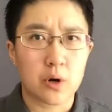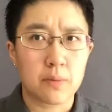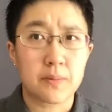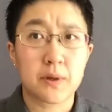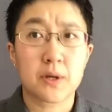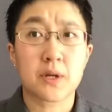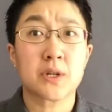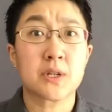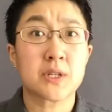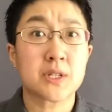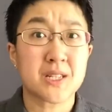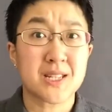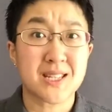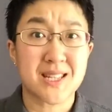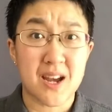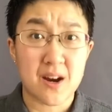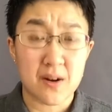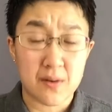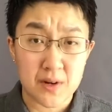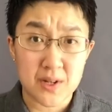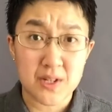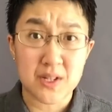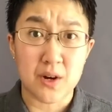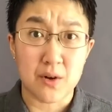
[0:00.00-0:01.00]
because there
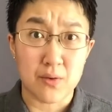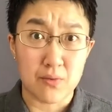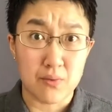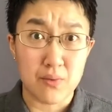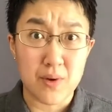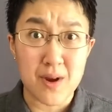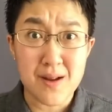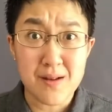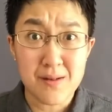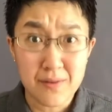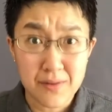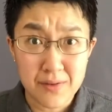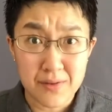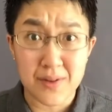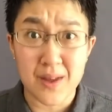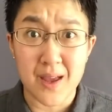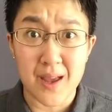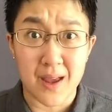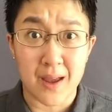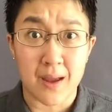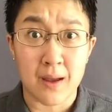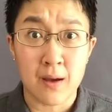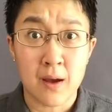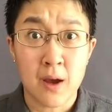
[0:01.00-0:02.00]
is a real
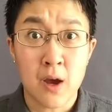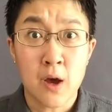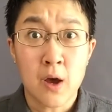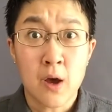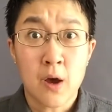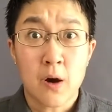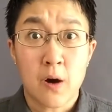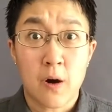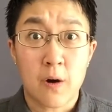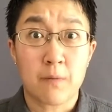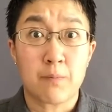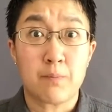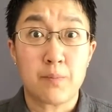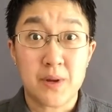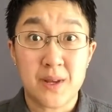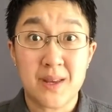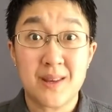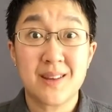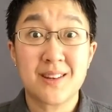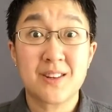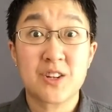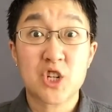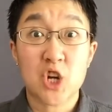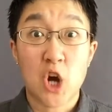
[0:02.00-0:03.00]
thing of
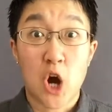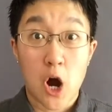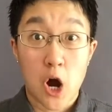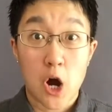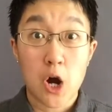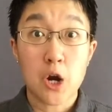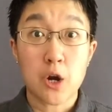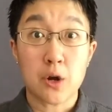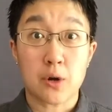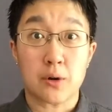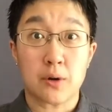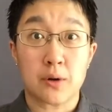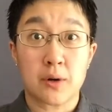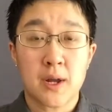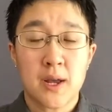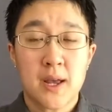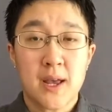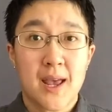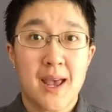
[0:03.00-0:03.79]
being tired.